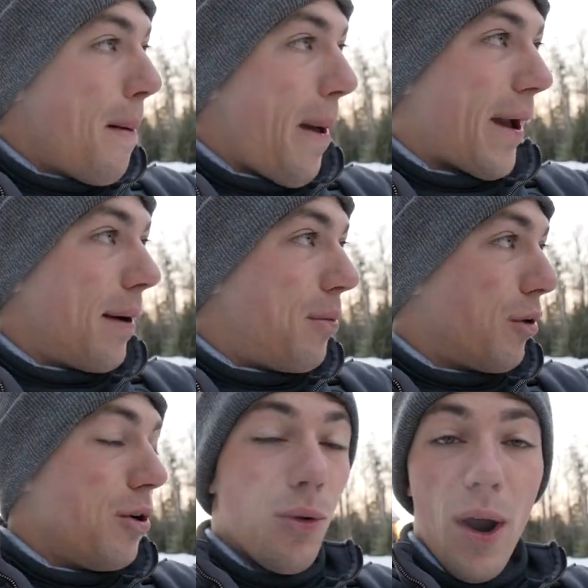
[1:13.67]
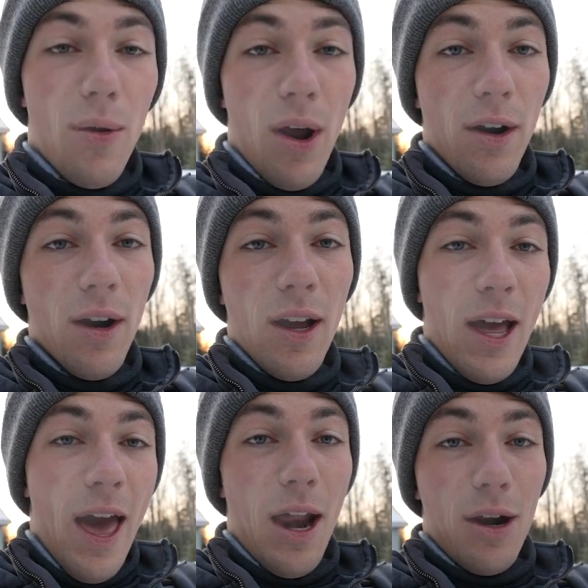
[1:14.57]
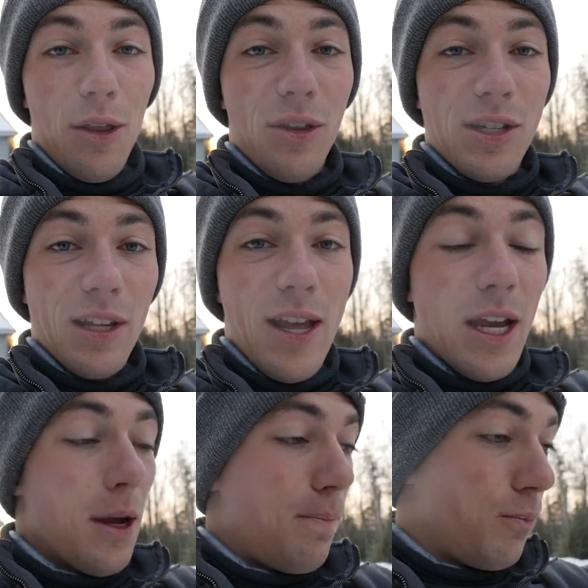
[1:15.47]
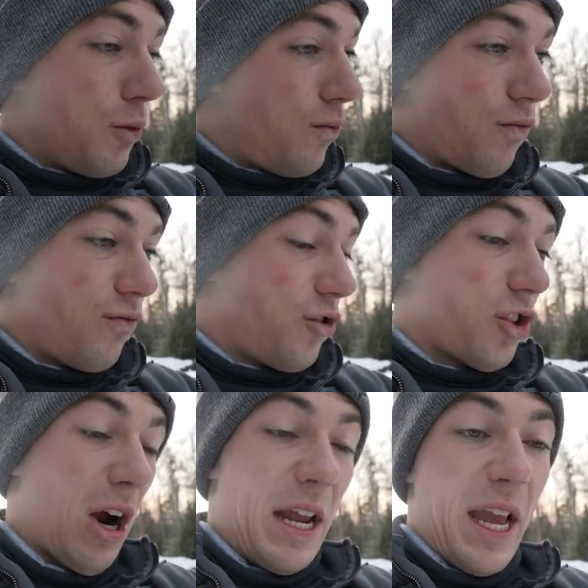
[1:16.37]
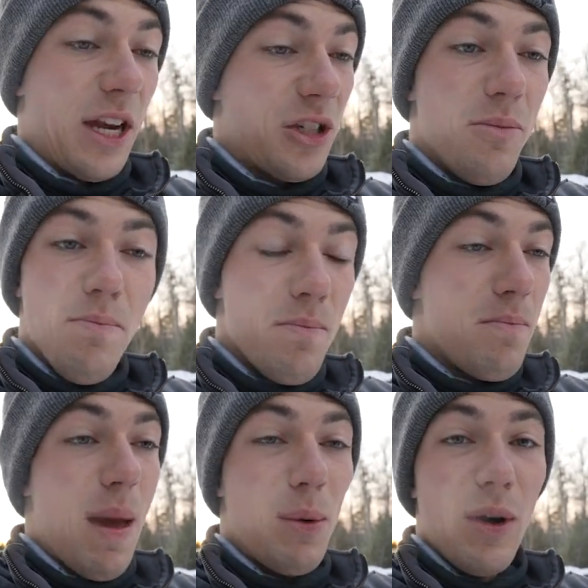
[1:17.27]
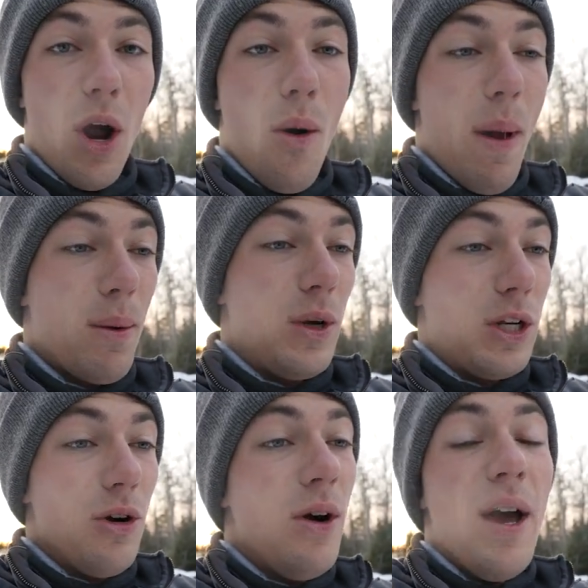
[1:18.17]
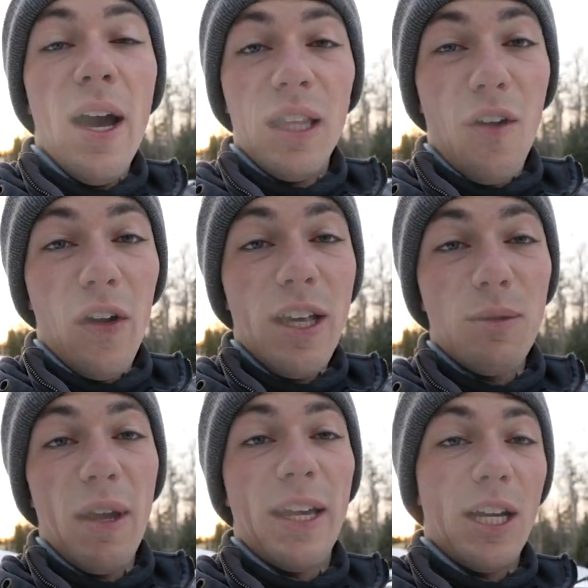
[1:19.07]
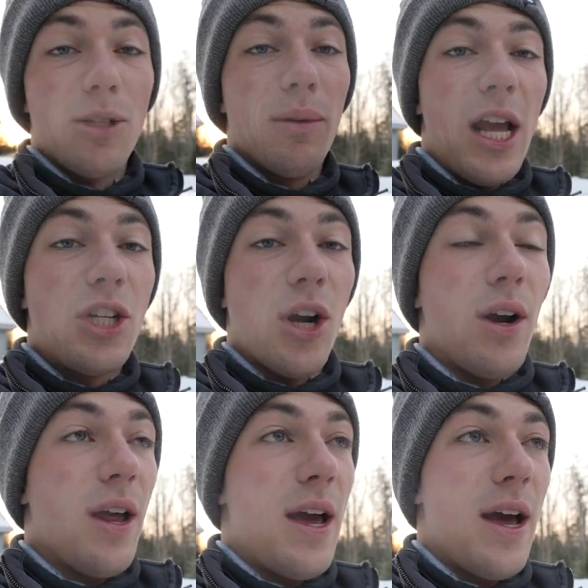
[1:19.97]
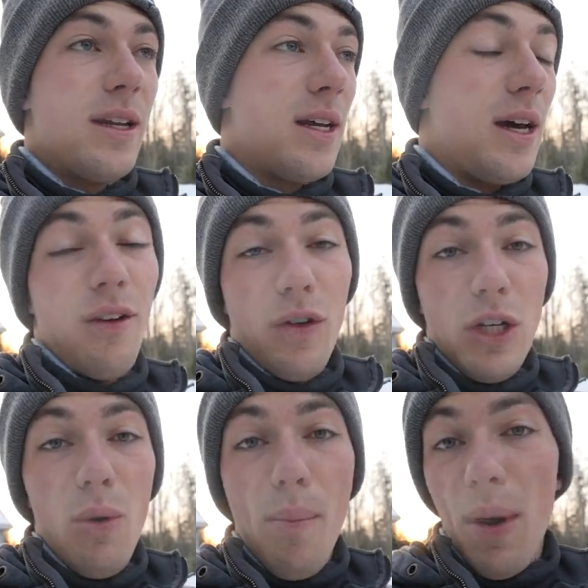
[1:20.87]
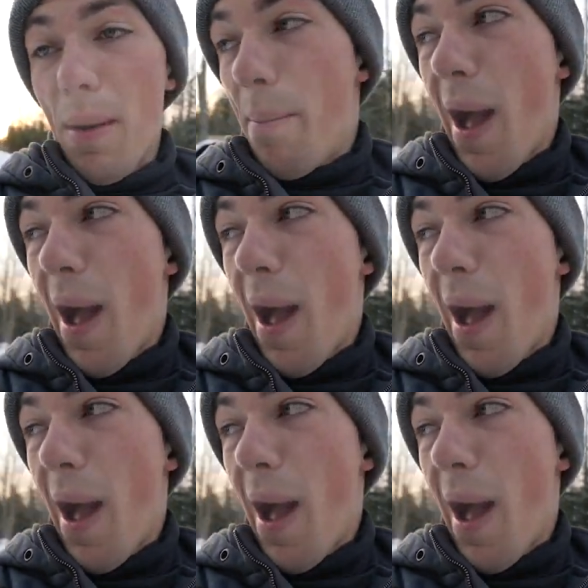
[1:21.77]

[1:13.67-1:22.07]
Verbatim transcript: pack up the new Red Runner, head onto this lake, try to catch them. Maybe we don't, maybe we do. At the very least, we can catch some lake trout, and uh, if we do, we'll bring them